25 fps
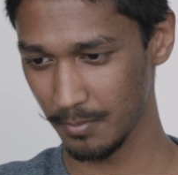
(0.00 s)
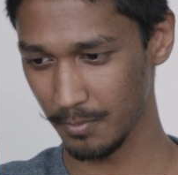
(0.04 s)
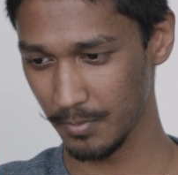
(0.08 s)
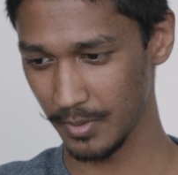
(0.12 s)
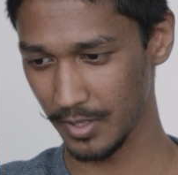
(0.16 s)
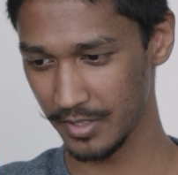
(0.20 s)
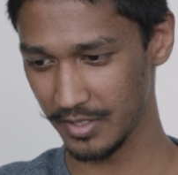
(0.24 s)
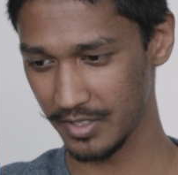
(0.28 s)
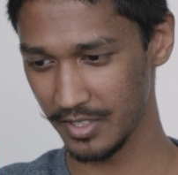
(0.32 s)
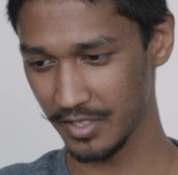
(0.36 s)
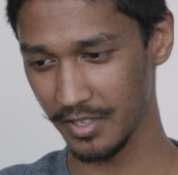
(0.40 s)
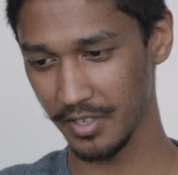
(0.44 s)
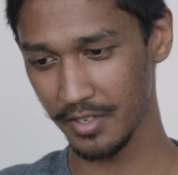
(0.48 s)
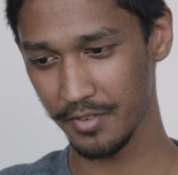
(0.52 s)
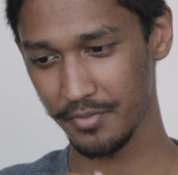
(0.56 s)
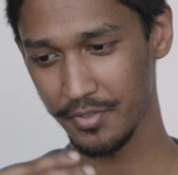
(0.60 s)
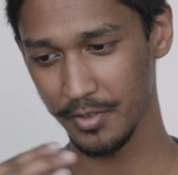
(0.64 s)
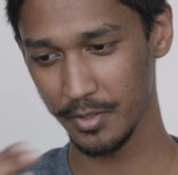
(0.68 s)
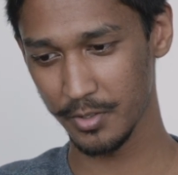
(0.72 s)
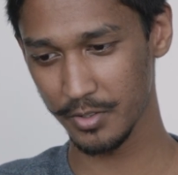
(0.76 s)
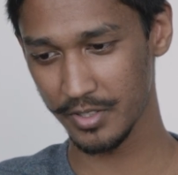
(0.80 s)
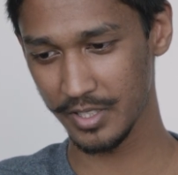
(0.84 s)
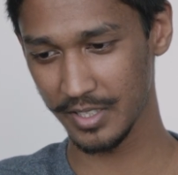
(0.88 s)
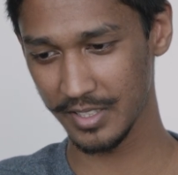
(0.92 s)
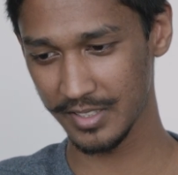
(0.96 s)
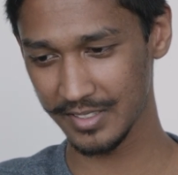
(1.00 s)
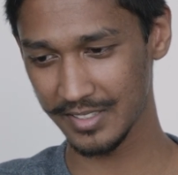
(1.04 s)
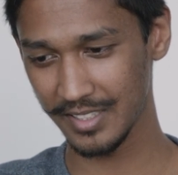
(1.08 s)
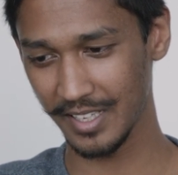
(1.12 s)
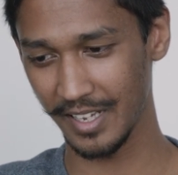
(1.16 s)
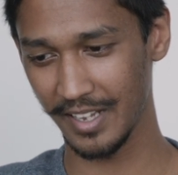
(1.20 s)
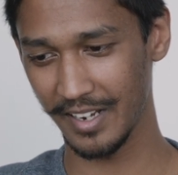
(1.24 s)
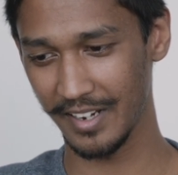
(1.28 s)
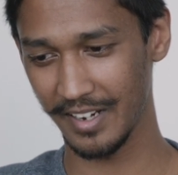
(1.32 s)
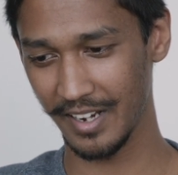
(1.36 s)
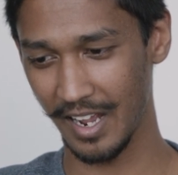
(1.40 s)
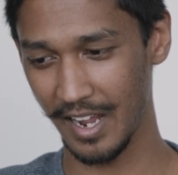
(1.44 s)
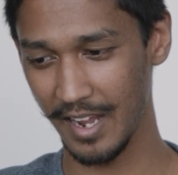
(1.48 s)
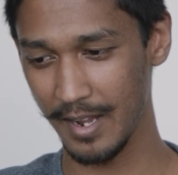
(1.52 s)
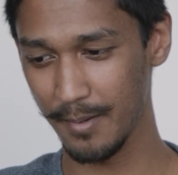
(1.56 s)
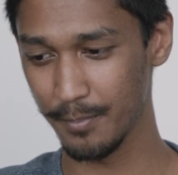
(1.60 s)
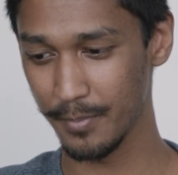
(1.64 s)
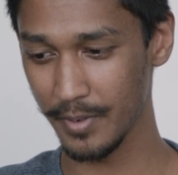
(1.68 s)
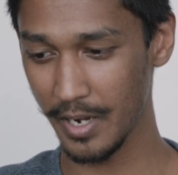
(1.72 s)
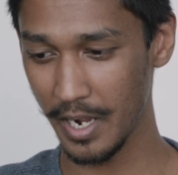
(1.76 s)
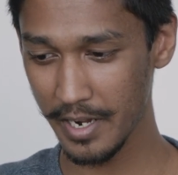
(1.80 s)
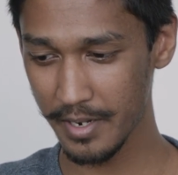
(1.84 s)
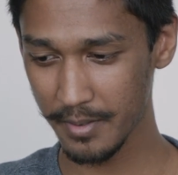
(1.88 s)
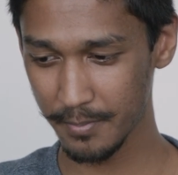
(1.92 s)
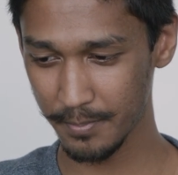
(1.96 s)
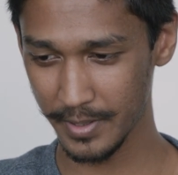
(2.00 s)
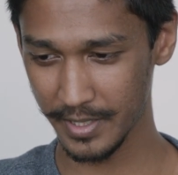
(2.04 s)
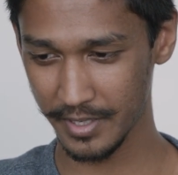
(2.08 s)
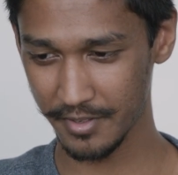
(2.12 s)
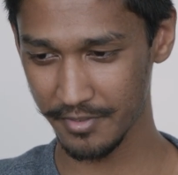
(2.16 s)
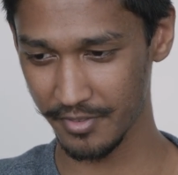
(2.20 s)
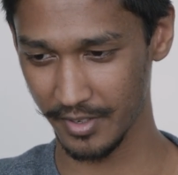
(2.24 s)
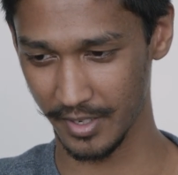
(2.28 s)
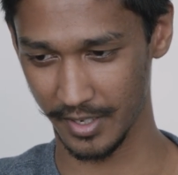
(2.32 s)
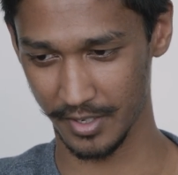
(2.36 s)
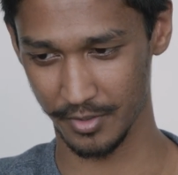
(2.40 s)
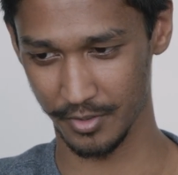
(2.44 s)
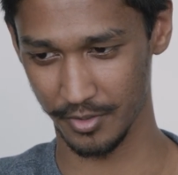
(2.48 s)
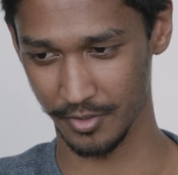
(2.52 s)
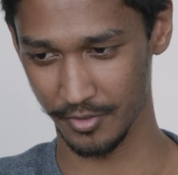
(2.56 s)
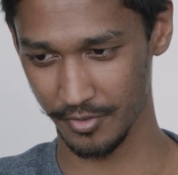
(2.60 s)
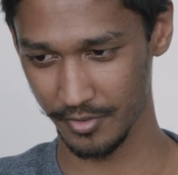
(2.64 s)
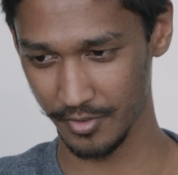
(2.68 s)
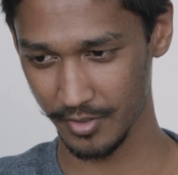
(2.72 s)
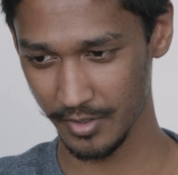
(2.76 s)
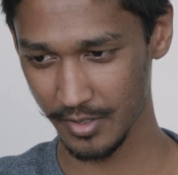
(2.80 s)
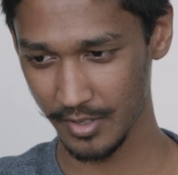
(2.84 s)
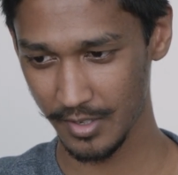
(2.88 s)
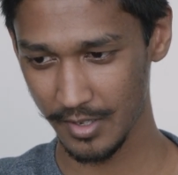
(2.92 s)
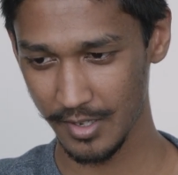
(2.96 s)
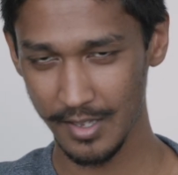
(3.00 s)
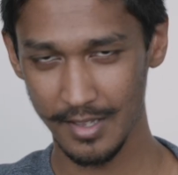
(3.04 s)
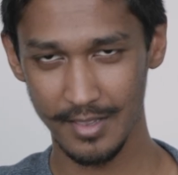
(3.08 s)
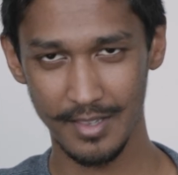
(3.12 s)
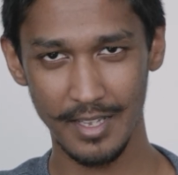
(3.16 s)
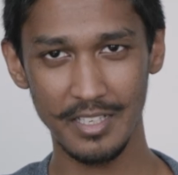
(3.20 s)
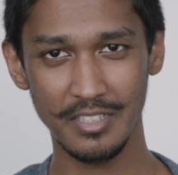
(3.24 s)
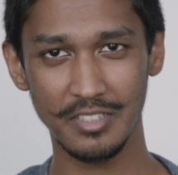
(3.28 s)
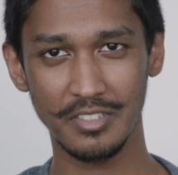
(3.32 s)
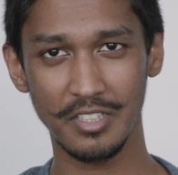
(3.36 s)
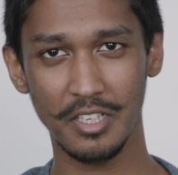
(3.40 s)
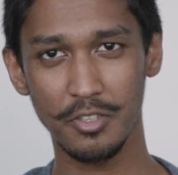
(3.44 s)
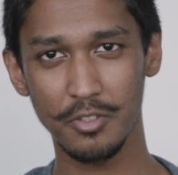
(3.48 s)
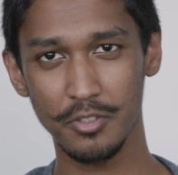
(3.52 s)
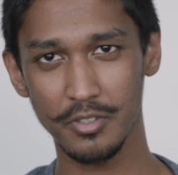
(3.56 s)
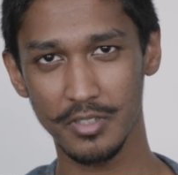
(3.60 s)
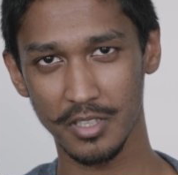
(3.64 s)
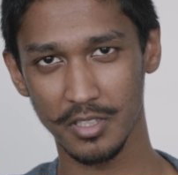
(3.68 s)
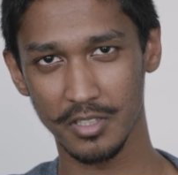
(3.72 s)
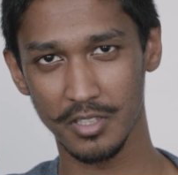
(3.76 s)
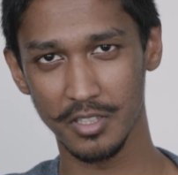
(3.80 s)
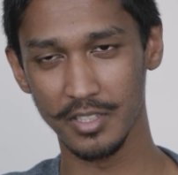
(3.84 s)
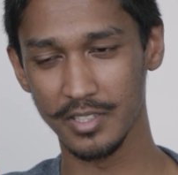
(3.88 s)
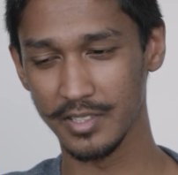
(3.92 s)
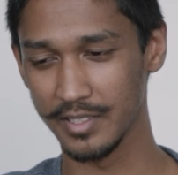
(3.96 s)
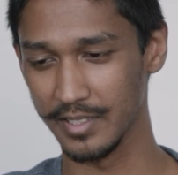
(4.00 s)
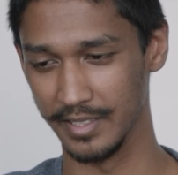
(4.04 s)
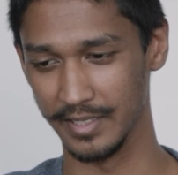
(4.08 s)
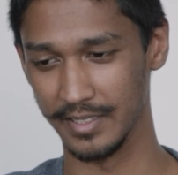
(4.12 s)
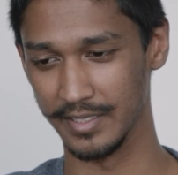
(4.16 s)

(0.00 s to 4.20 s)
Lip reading: but there are a few things that I'm not a big fan of. Let's start with the good